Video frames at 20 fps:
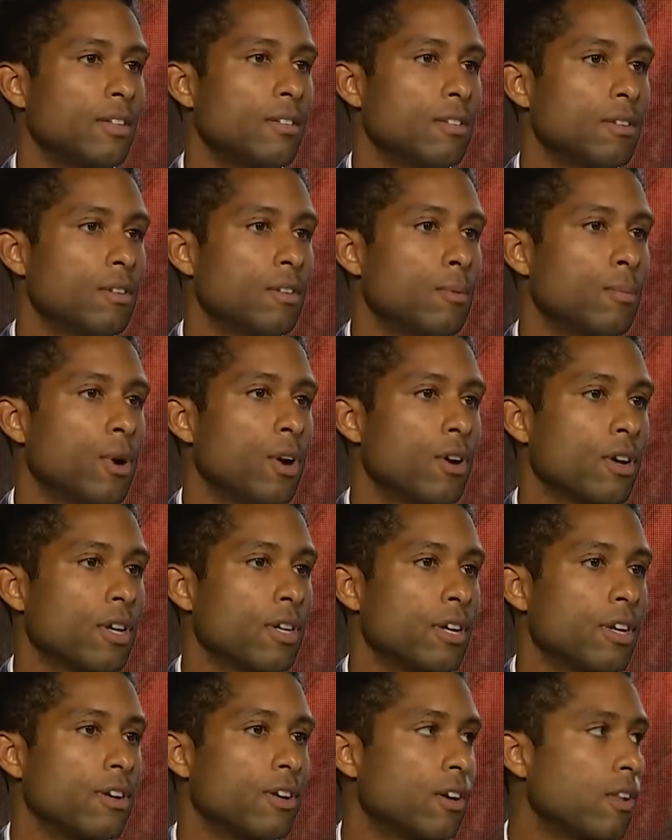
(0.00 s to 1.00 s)
to the market
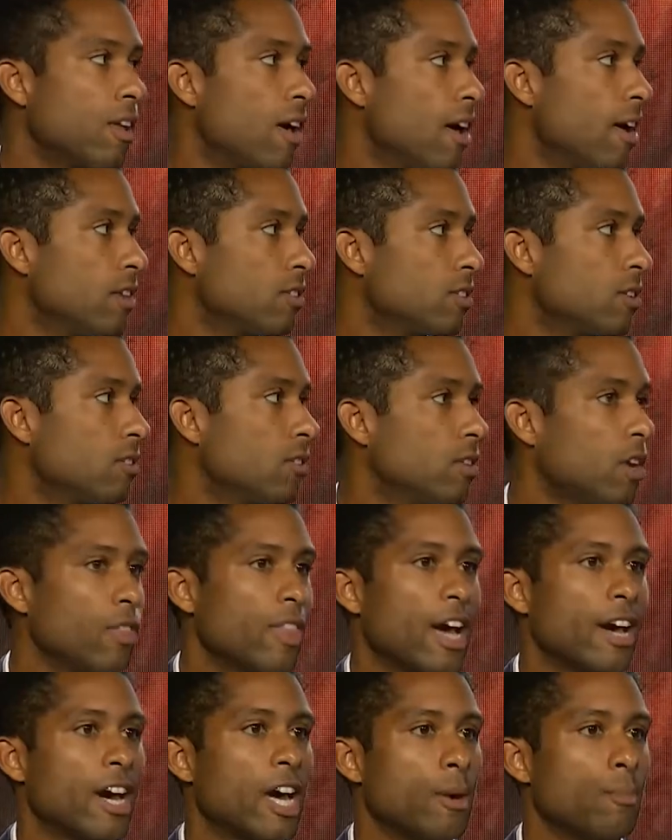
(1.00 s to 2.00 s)
and our clients on
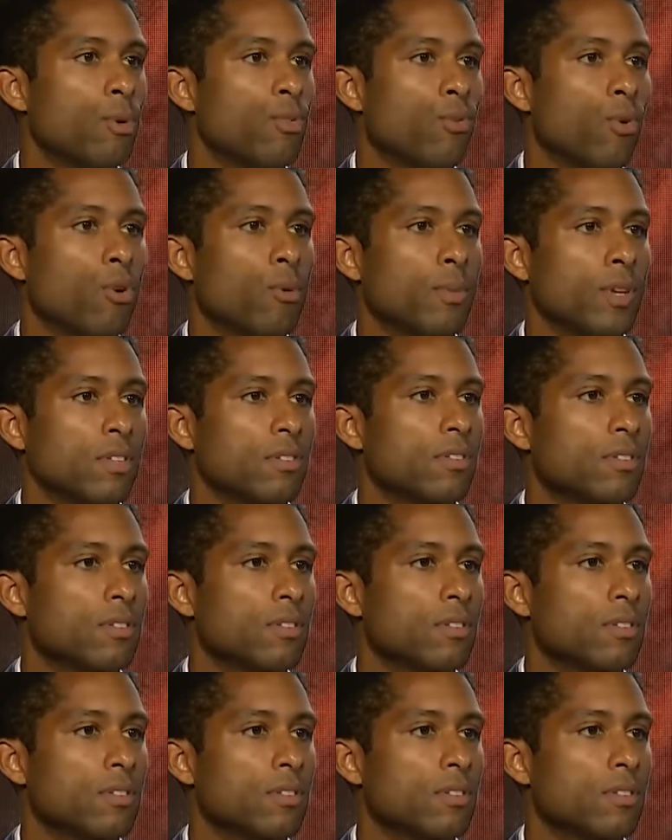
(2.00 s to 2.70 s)
that kind of performance.